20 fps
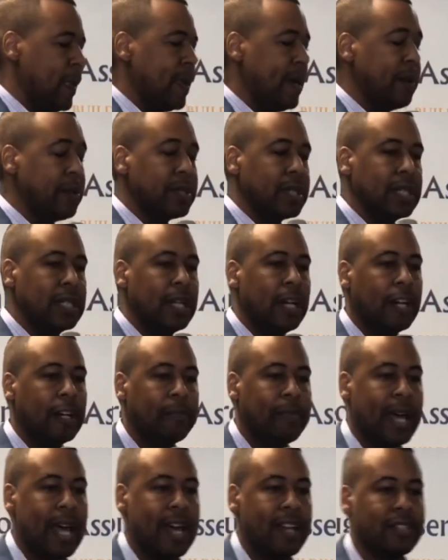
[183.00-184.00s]
I was a
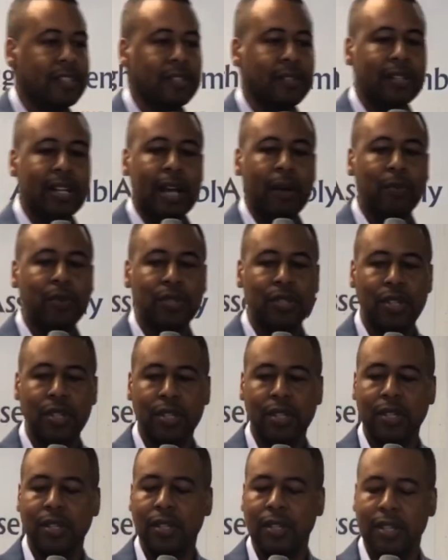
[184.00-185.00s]
young pastor, and I was
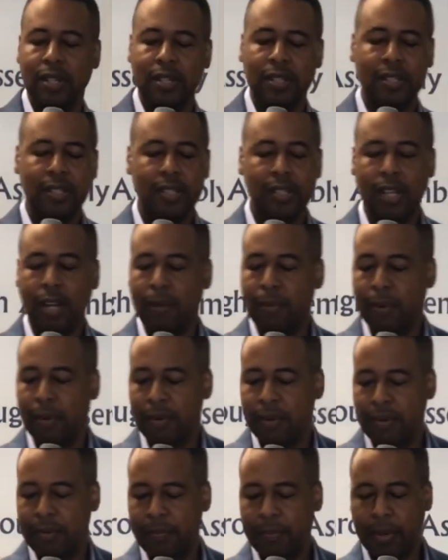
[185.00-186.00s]
just a
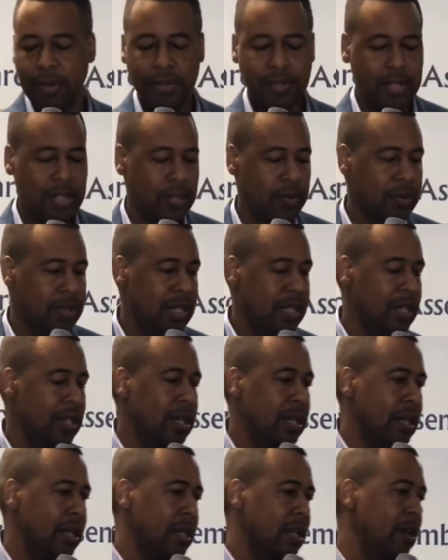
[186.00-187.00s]
stubborn person who
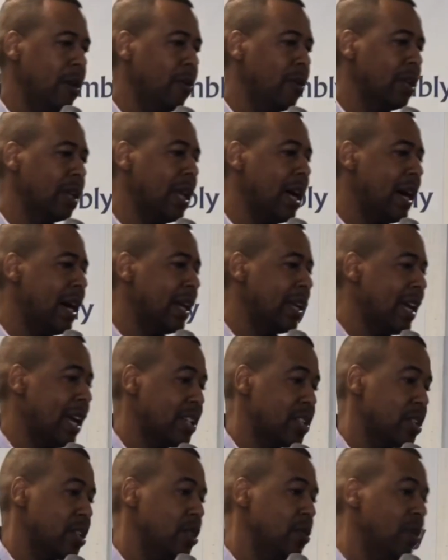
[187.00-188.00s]
didn't know a lot.
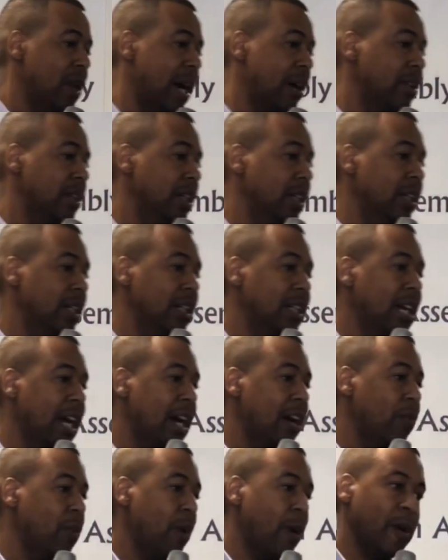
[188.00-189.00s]
I just knew how good
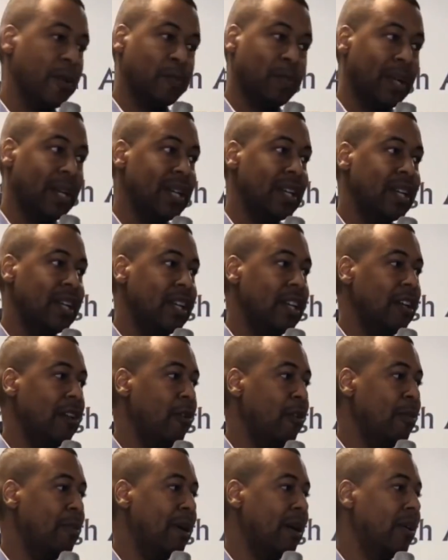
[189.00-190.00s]
God was, but I didn't
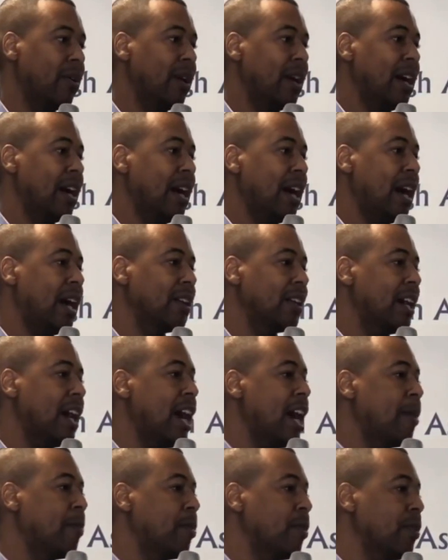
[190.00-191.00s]
know about how to
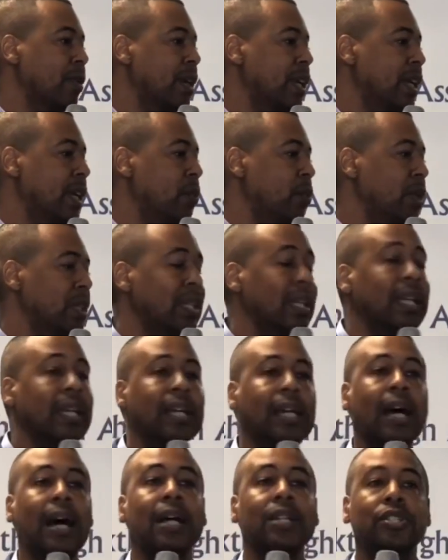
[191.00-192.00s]
operate
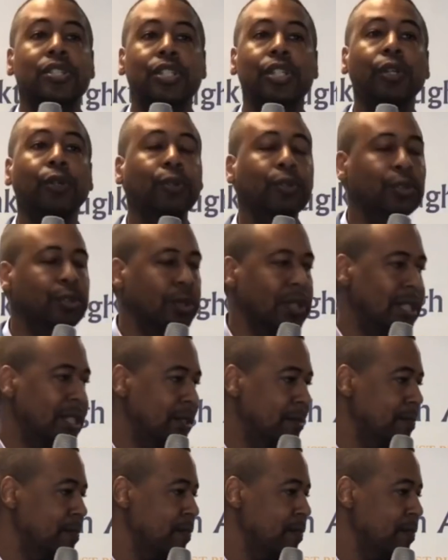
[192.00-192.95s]
within God's children.